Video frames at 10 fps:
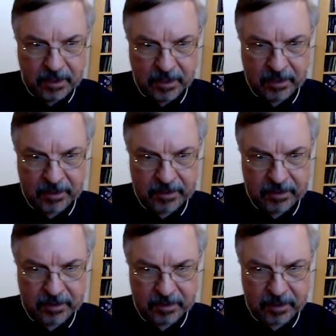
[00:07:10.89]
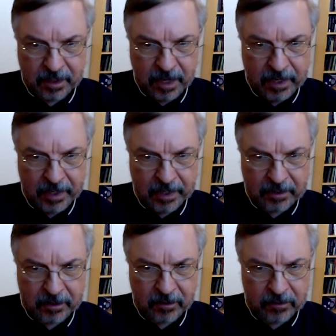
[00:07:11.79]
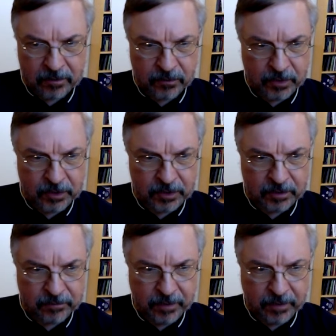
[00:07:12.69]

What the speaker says: And the high lactate concentration